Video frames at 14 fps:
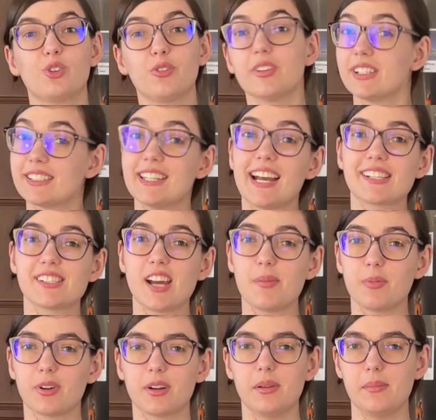for this next step, we're
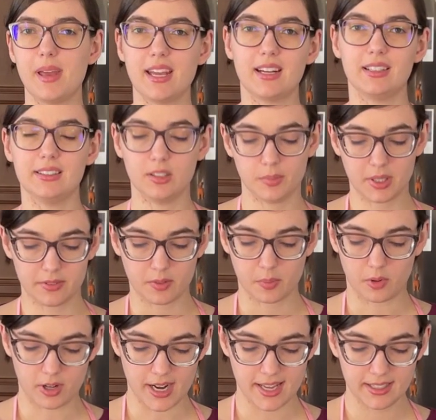gonna be making a little bit of a
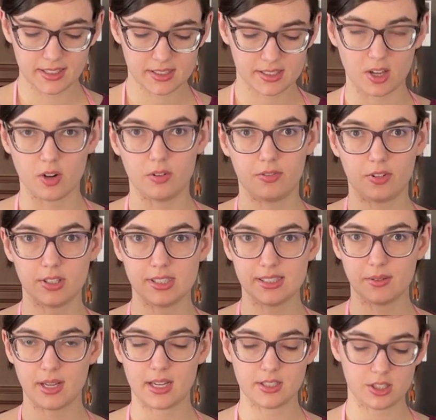meringue. So first thing we
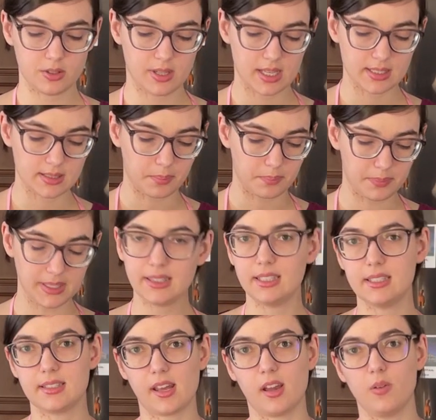gotta do is beat these
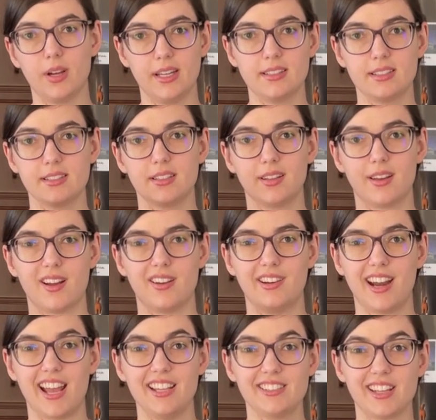egg whites until they are
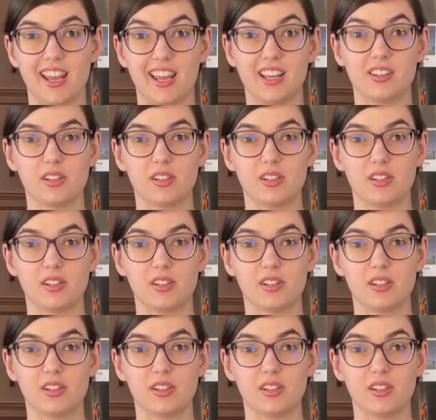nice and